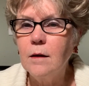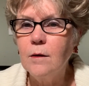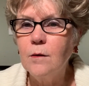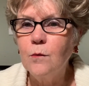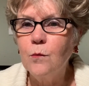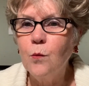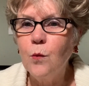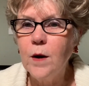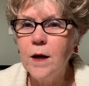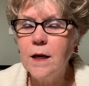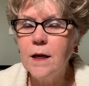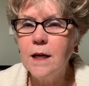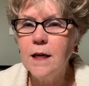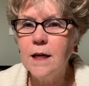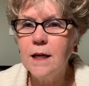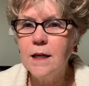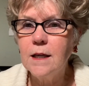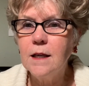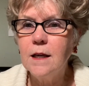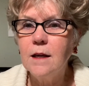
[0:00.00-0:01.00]
We
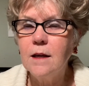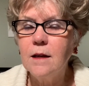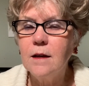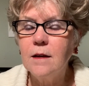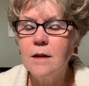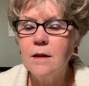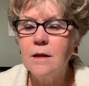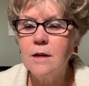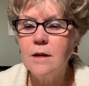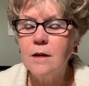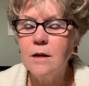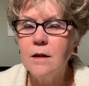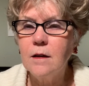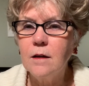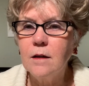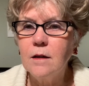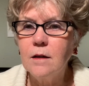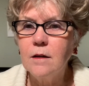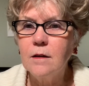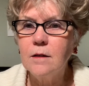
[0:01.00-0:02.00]
need
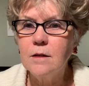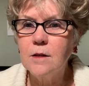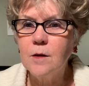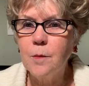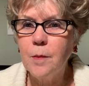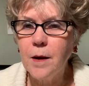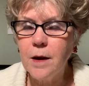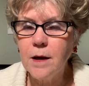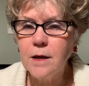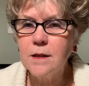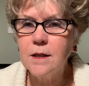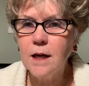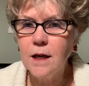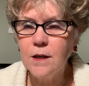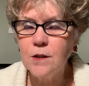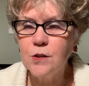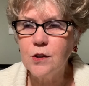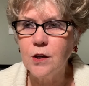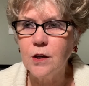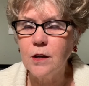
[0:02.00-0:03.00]
to pay
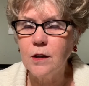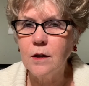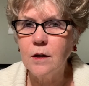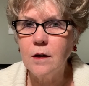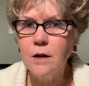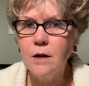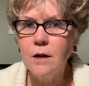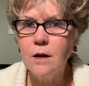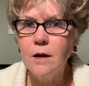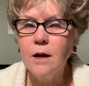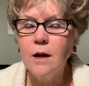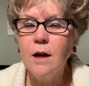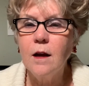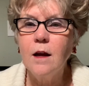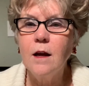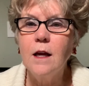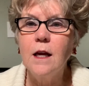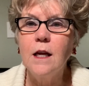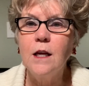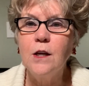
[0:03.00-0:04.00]
attention
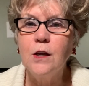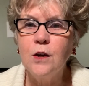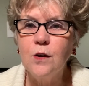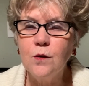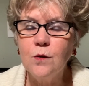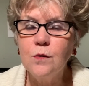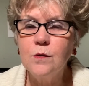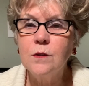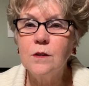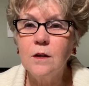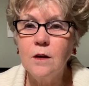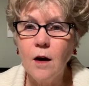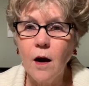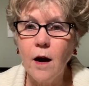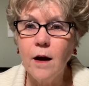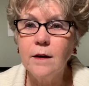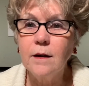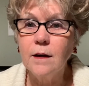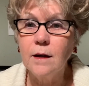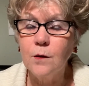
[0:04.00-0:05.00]
and use
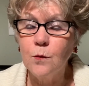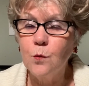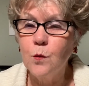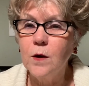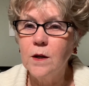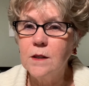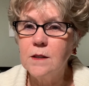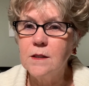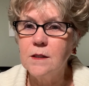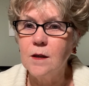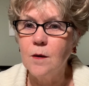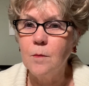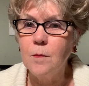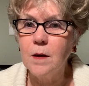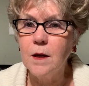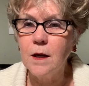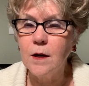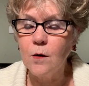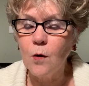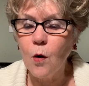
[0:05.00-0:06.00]
godly wisdom
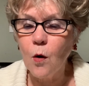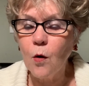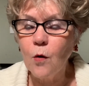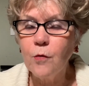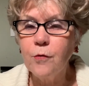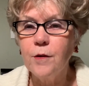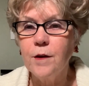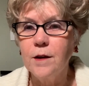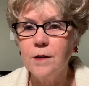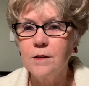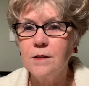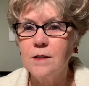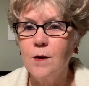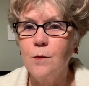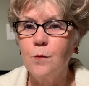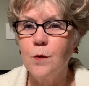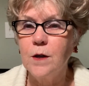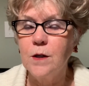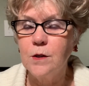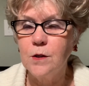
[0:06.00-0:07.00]
in all things that
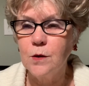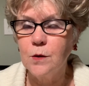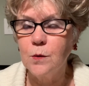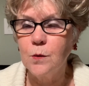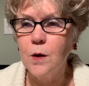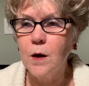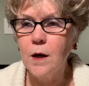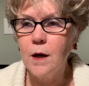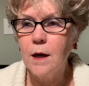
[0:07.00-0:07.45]
we do